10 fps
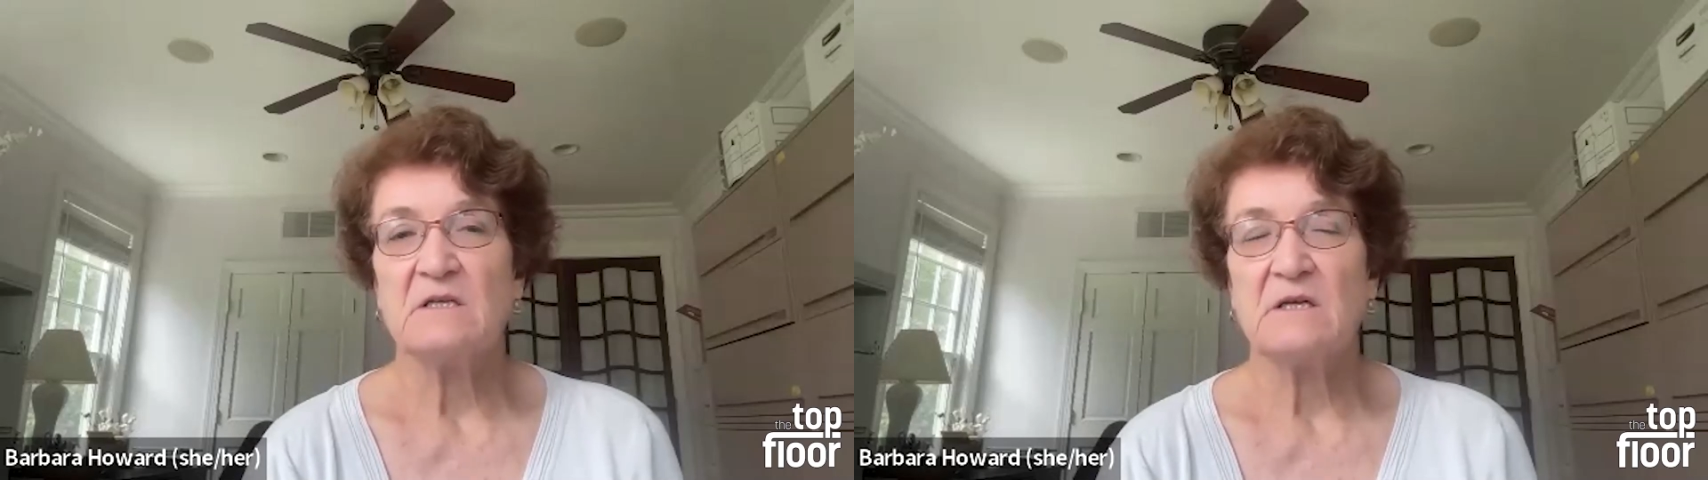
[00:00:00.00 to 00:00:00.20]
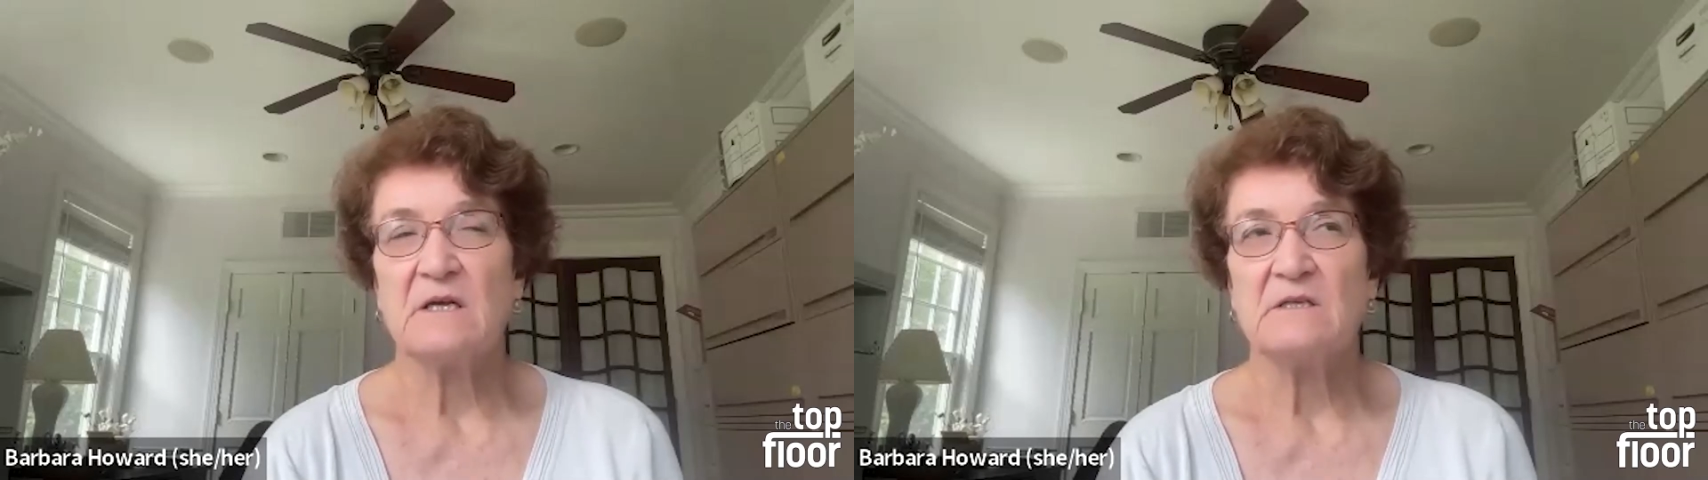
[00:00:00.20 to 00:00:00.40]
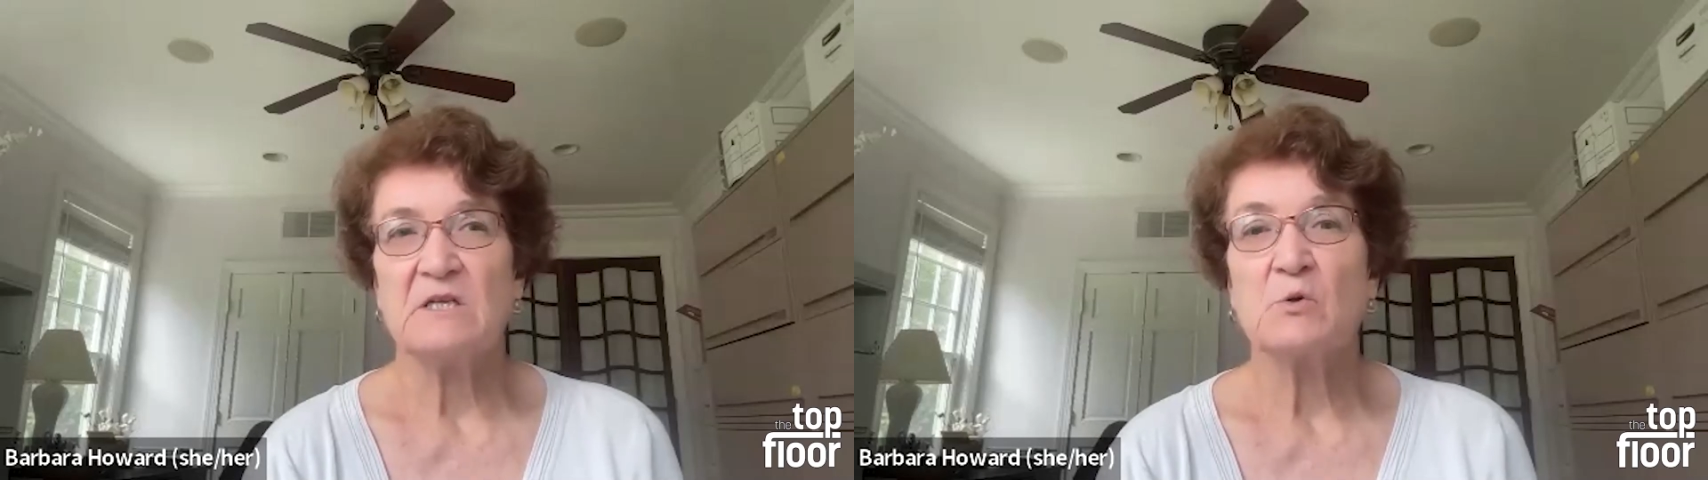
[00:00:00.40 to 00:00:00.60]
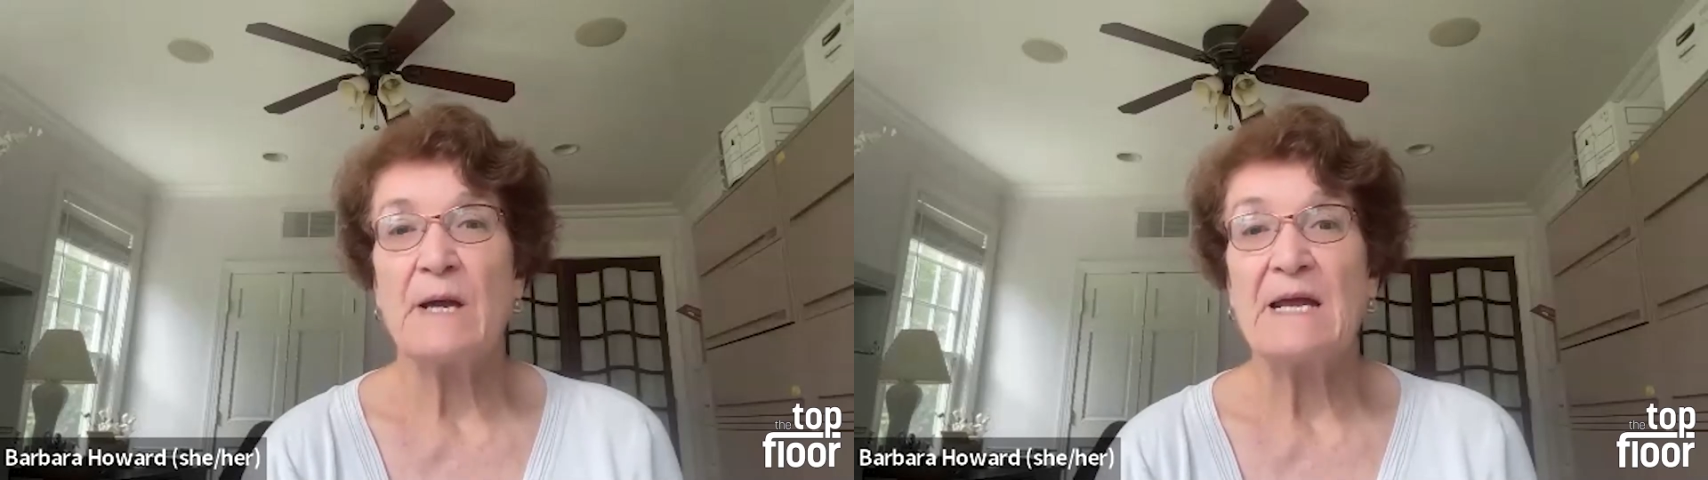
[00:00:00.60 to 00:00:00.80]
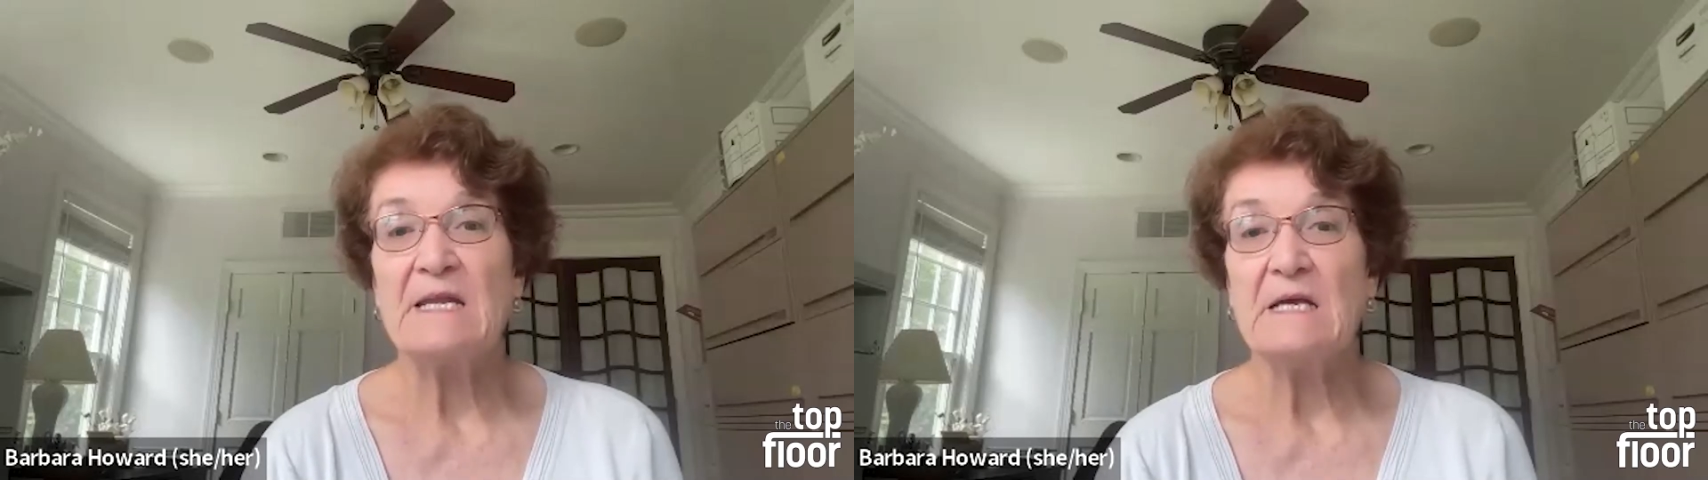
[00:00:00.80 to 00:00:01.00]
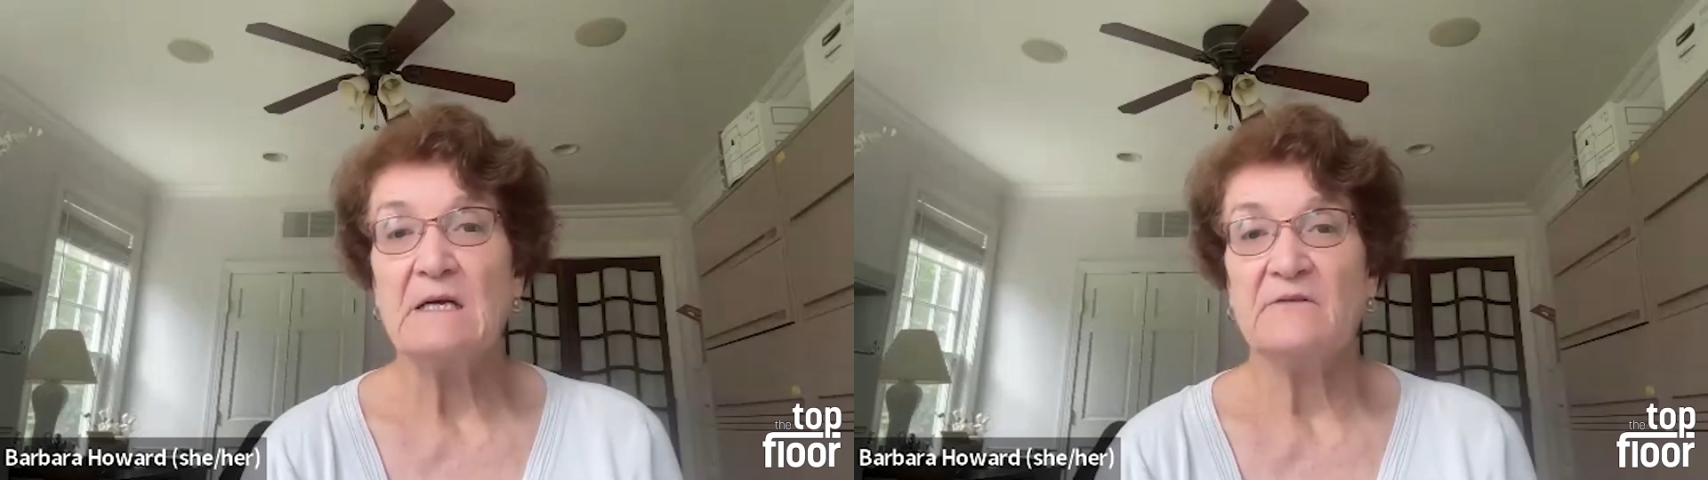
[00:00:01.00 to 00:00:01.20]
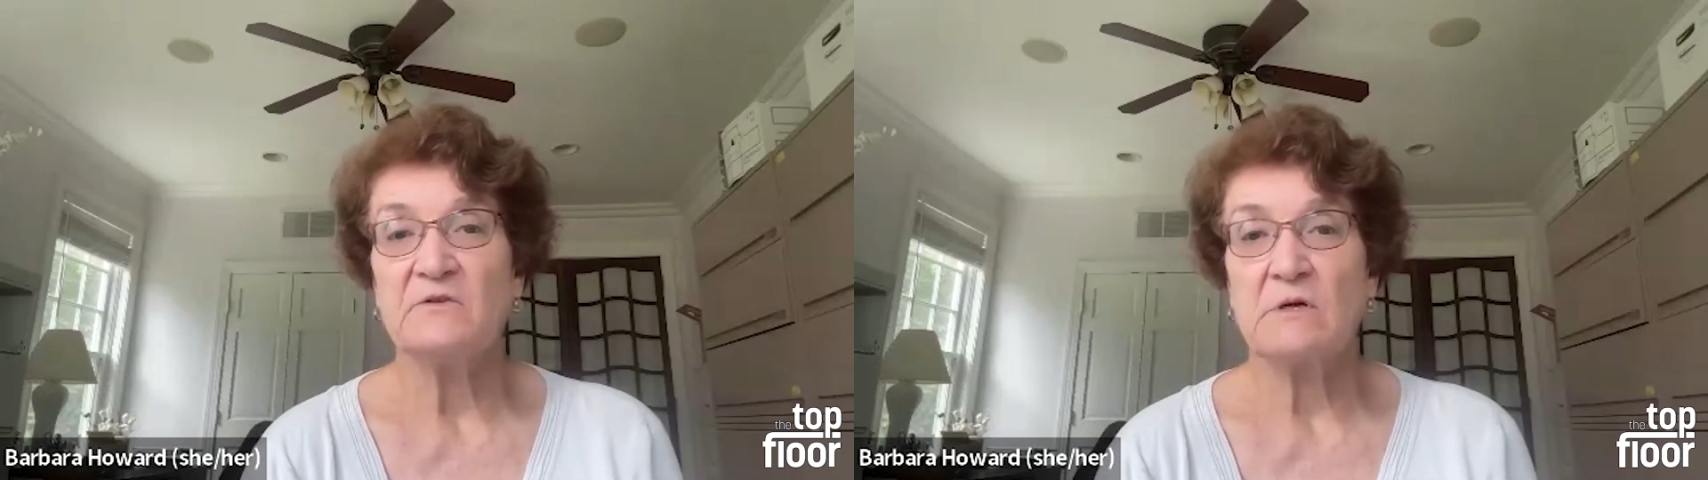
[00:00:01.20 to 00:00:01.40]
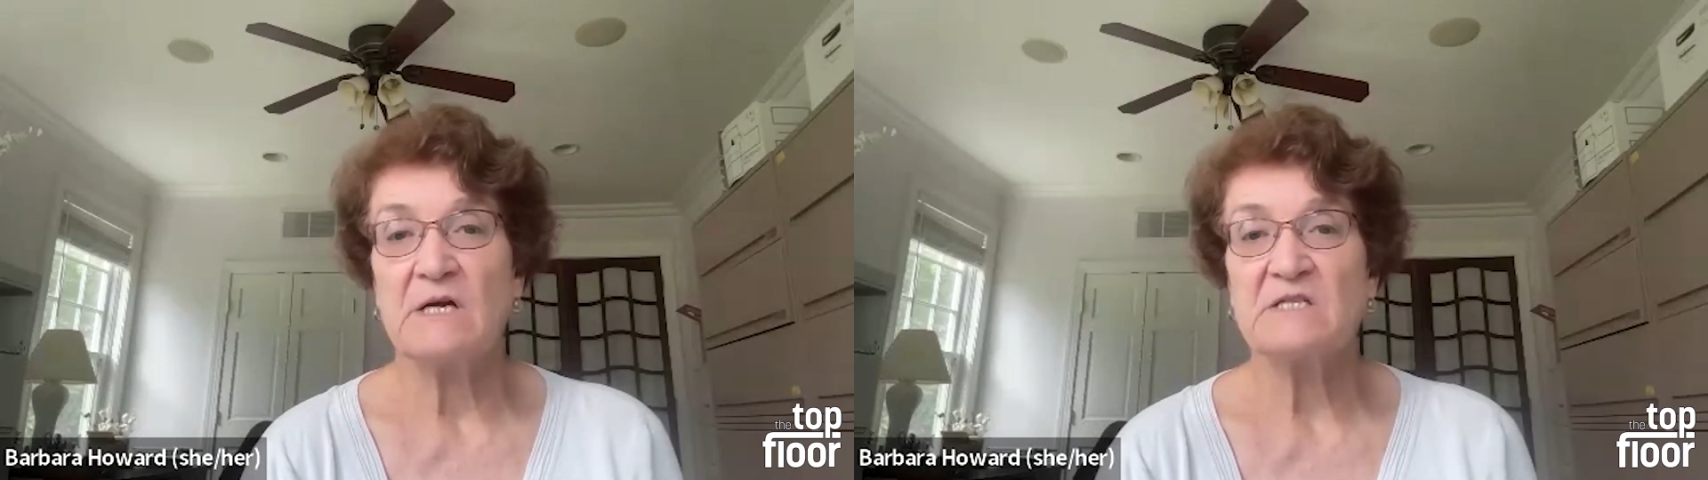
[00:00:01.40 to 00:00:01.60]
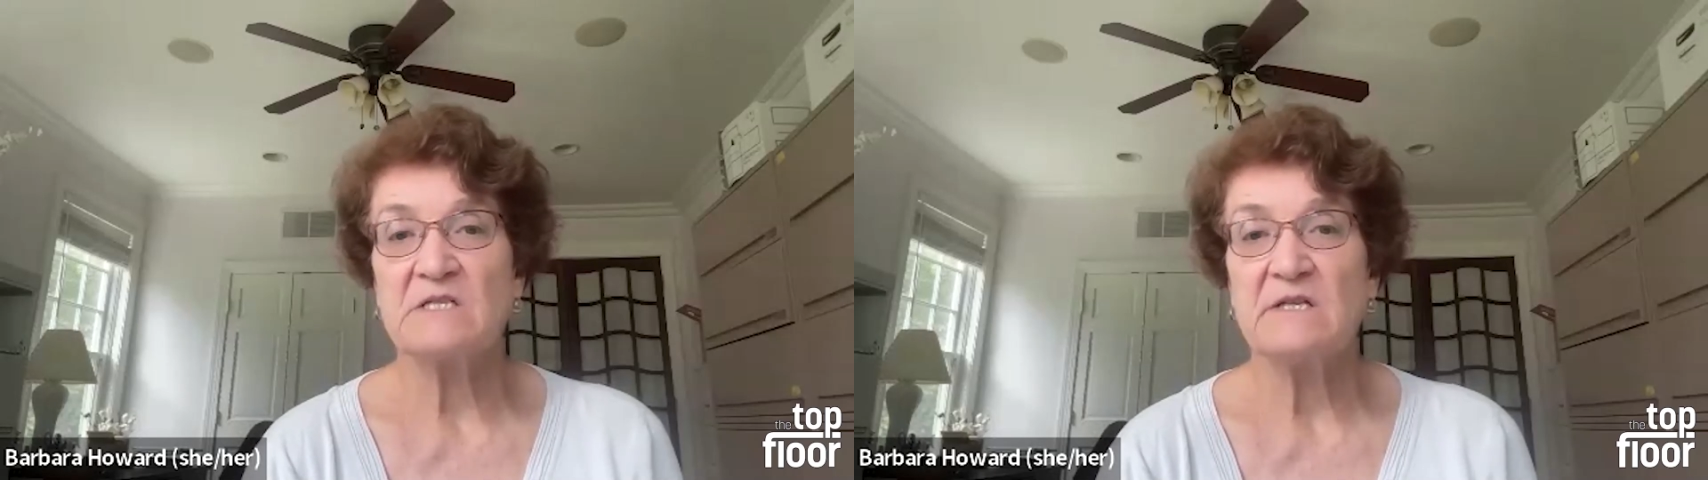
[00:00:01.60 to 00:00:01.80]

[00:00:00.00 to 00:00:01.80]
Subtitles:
degrading of trust